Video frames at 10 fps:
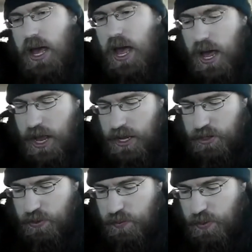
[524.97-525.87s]

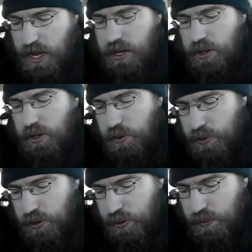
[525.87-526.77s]
and we got a little
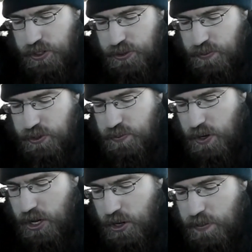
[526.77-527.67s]
booklet with this one as
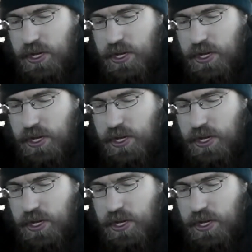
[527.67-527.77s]
well,